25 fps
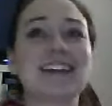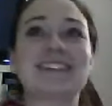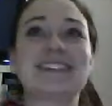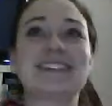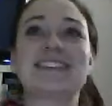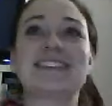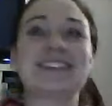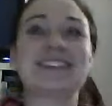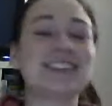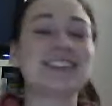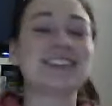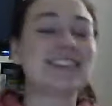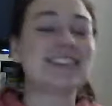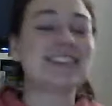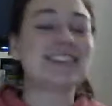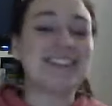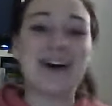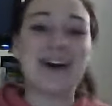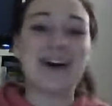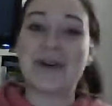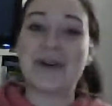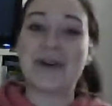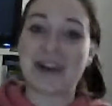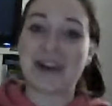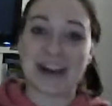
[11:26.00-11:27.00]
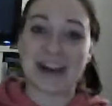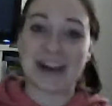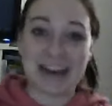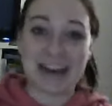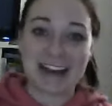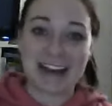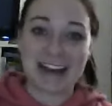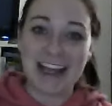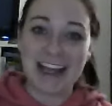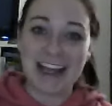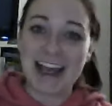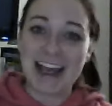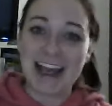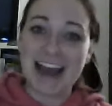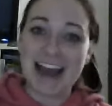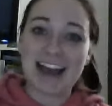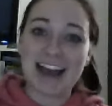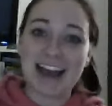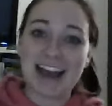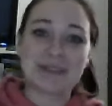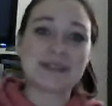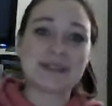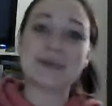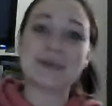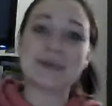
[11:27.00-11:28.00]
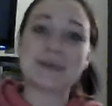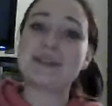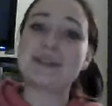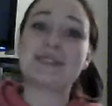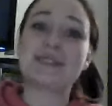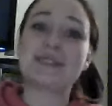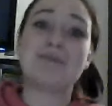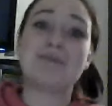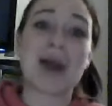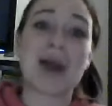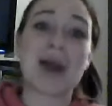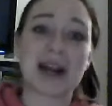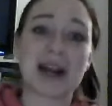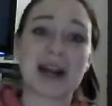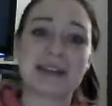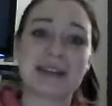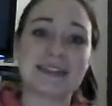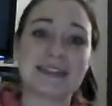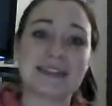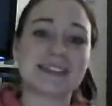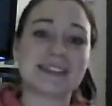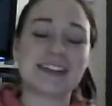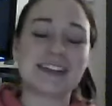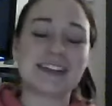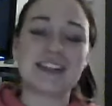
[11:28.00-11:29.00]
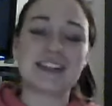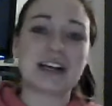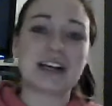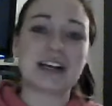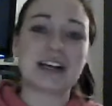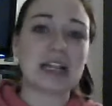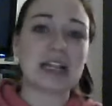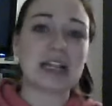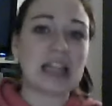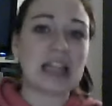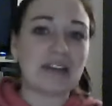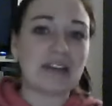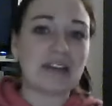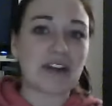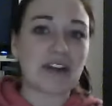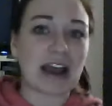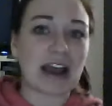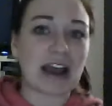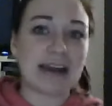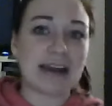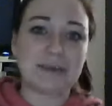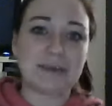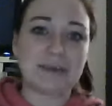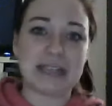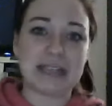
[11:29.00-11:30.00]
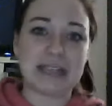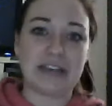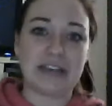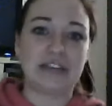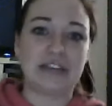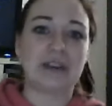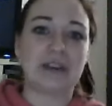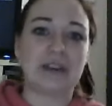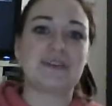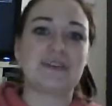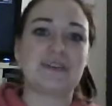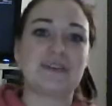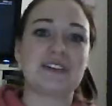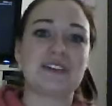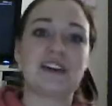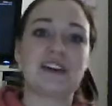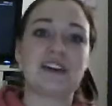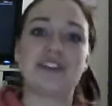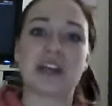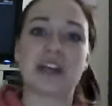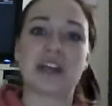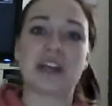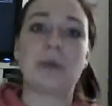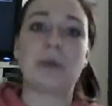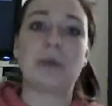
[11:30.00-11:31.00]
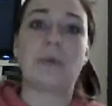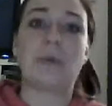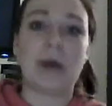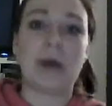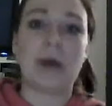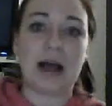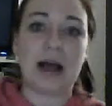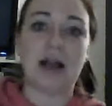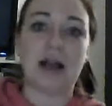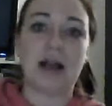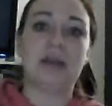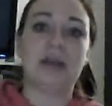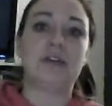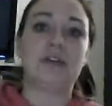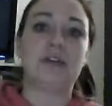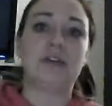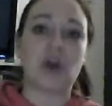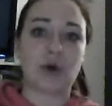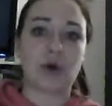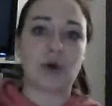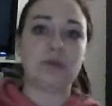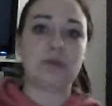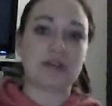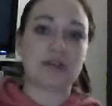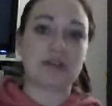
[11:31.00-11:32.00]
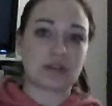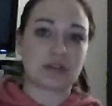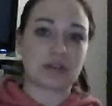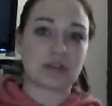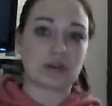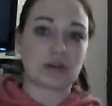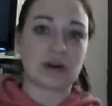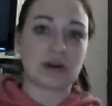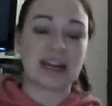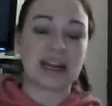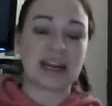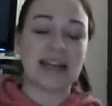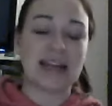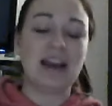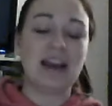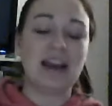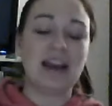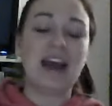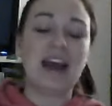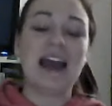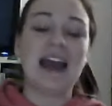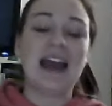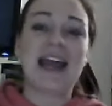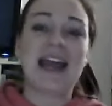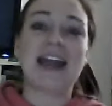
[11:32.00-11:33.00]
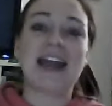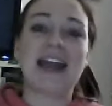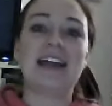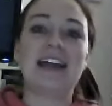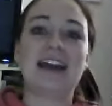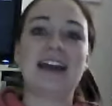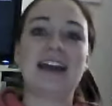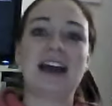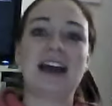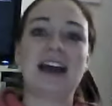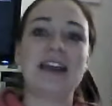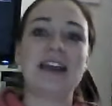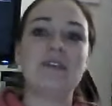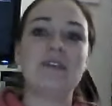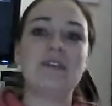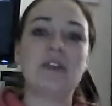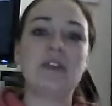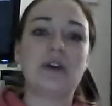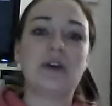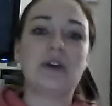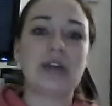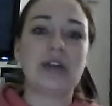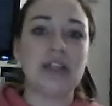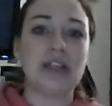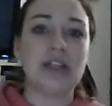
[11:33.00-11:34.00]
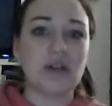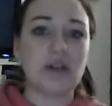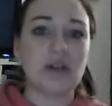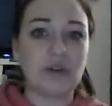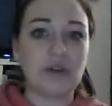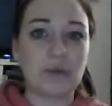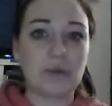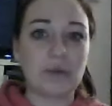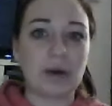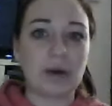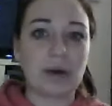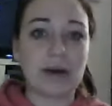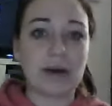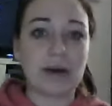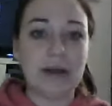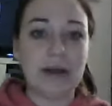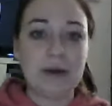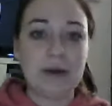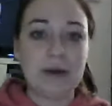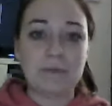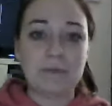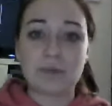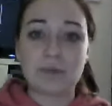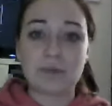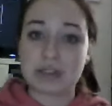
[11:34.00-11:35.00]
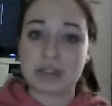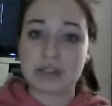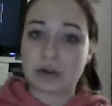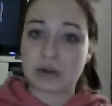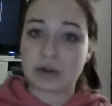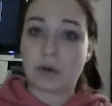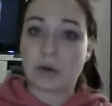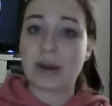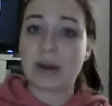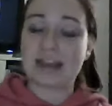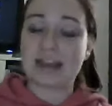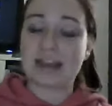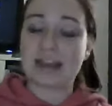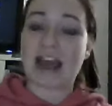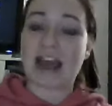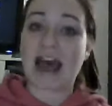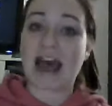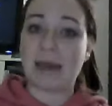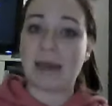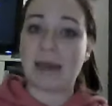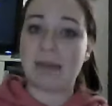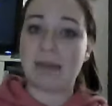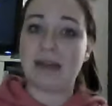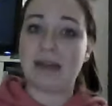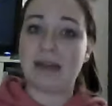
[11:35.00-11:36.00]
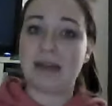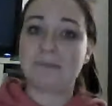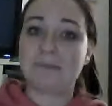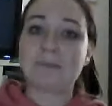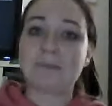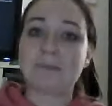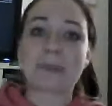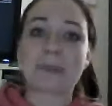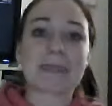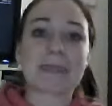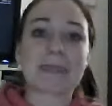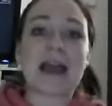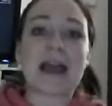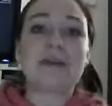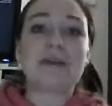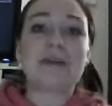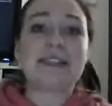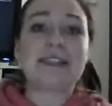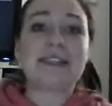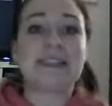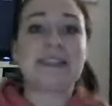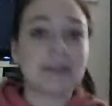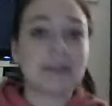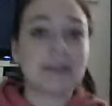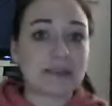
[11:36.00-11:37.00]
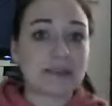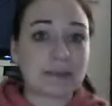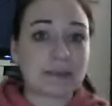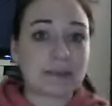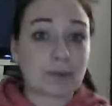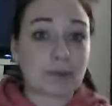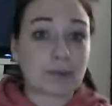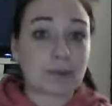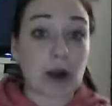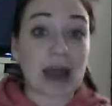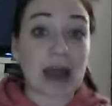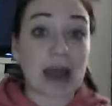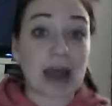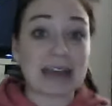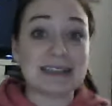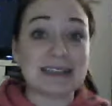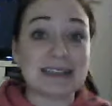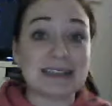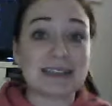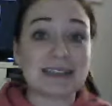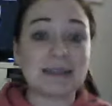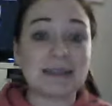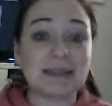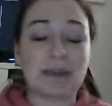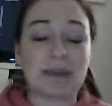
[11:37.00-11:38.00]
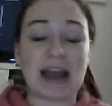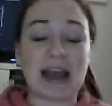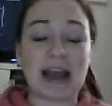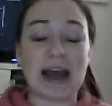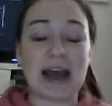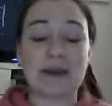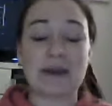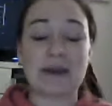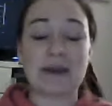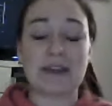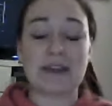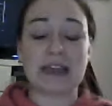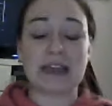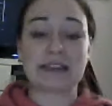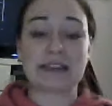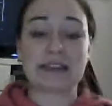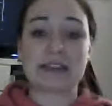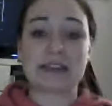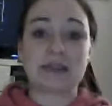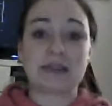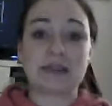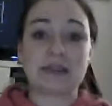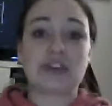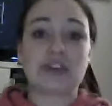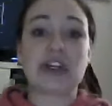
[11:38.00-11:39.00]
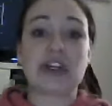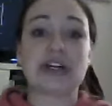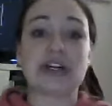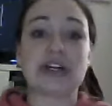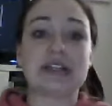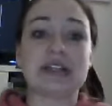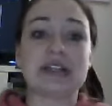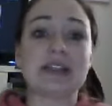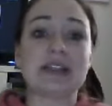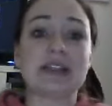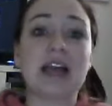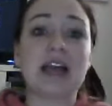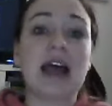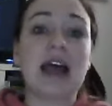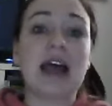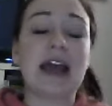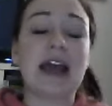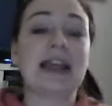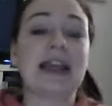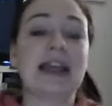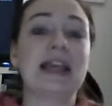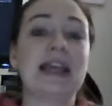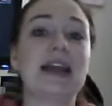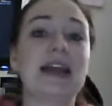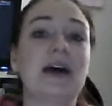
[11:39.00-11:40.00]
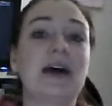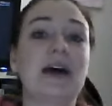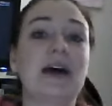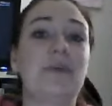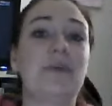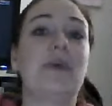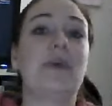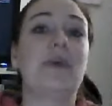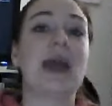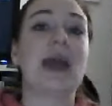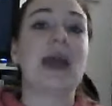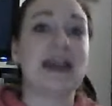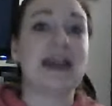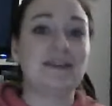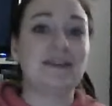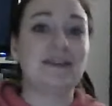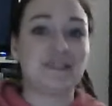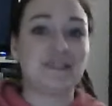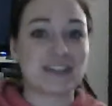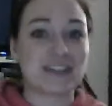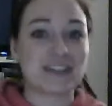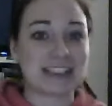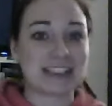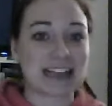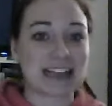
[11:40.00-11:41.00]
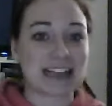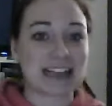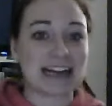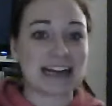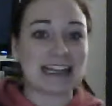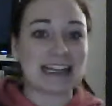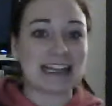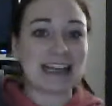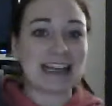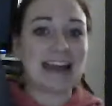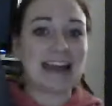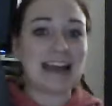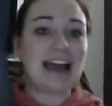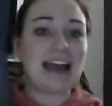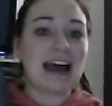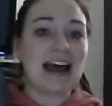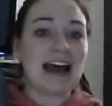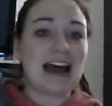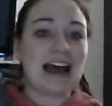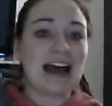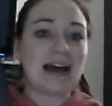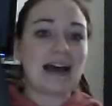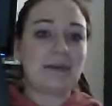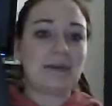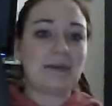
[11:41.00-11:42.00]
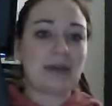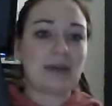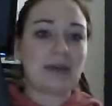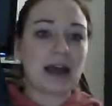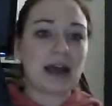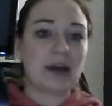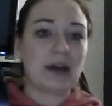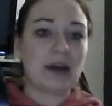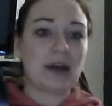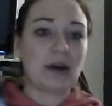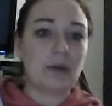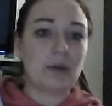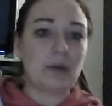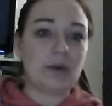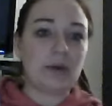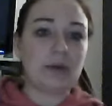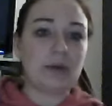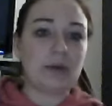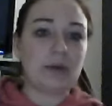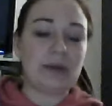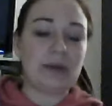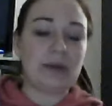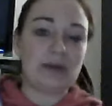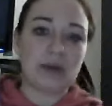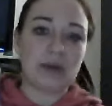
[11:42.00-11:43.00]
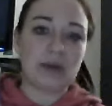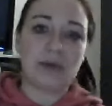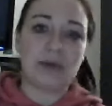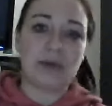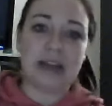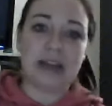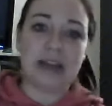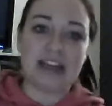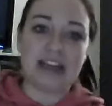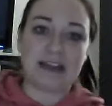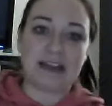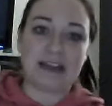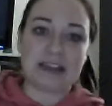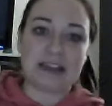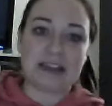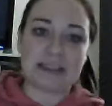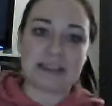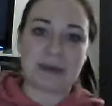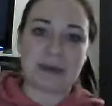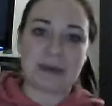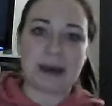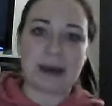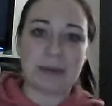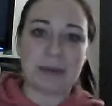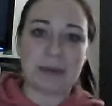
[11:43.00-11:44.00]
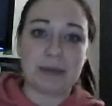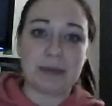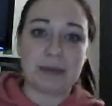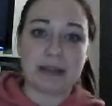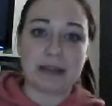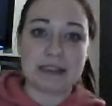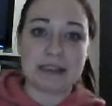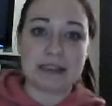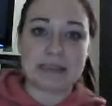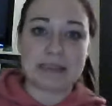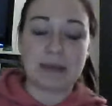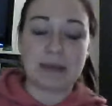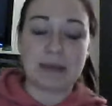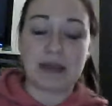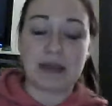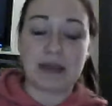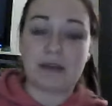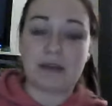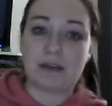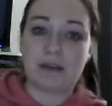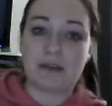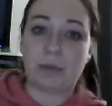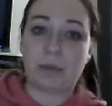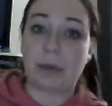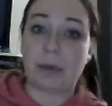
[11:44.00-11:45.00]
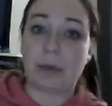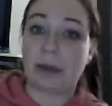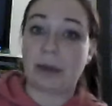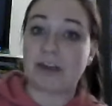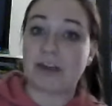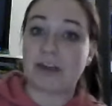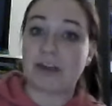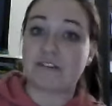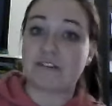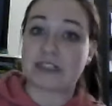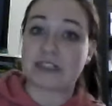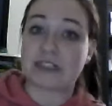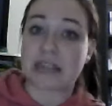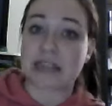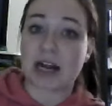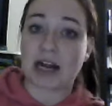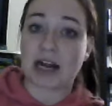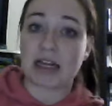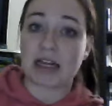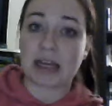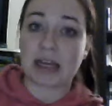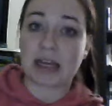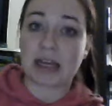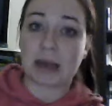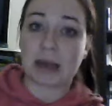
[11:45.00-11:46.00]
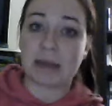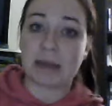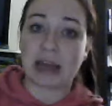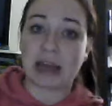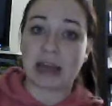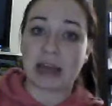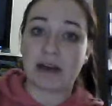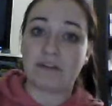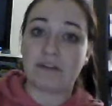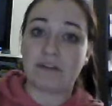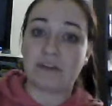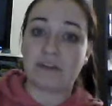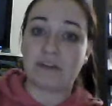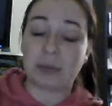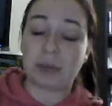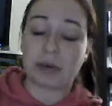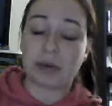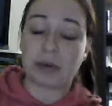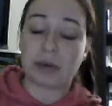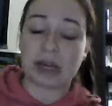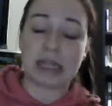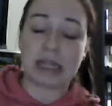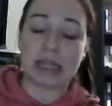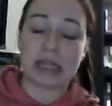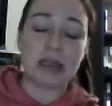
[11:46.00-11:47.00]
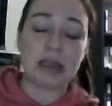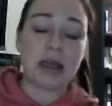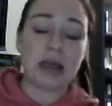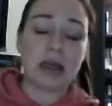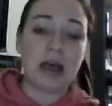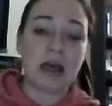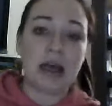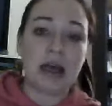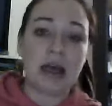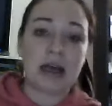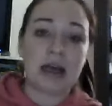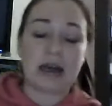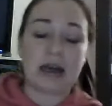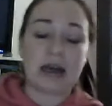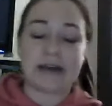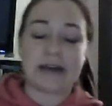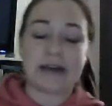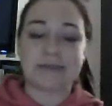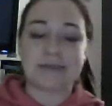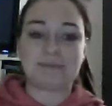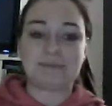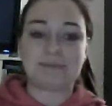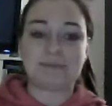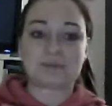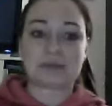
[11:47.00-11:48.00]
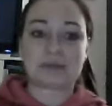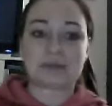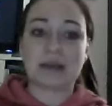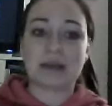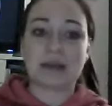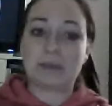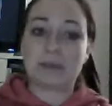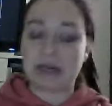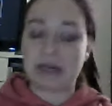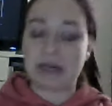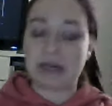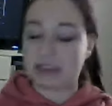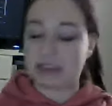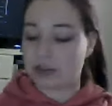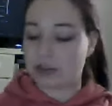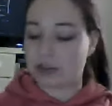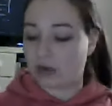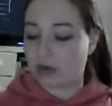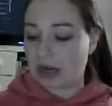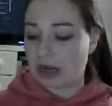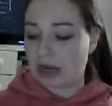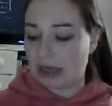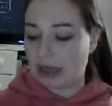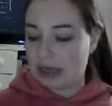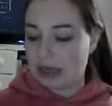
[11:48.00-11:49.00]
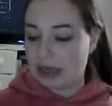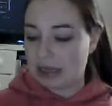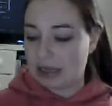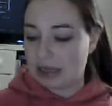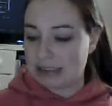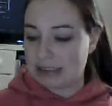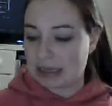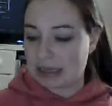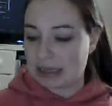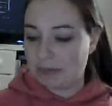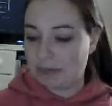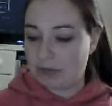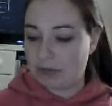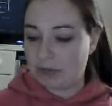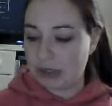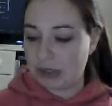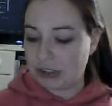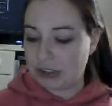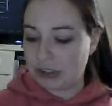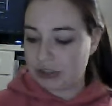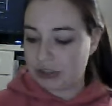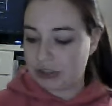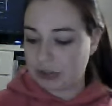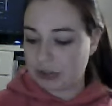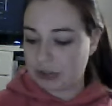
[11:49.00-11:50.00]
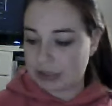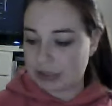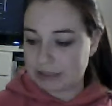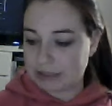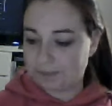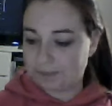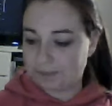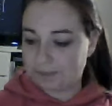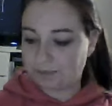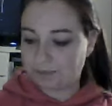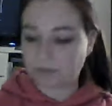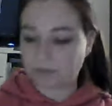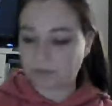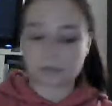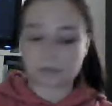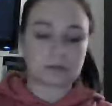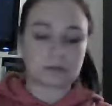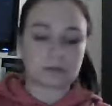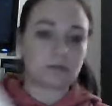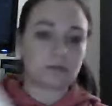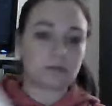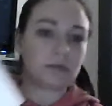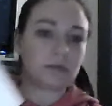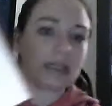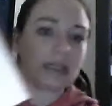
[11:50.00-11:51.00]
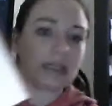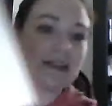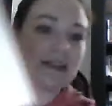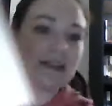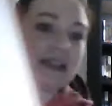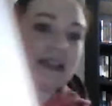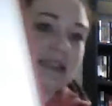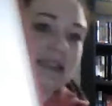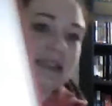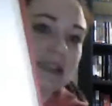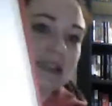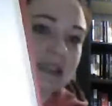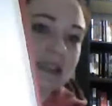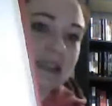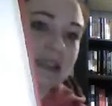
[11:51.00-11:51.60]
just so good. It's so smart, such a clever adaptation of such a well-known story. And even though I knew what was going to happen, I was still surprised by how things turned. And I cannot wait for Scarlett. Um, I will be rereading this probably this month to prepare for Scarlett coming out in February. But it's great, and I'm pretty sure this is a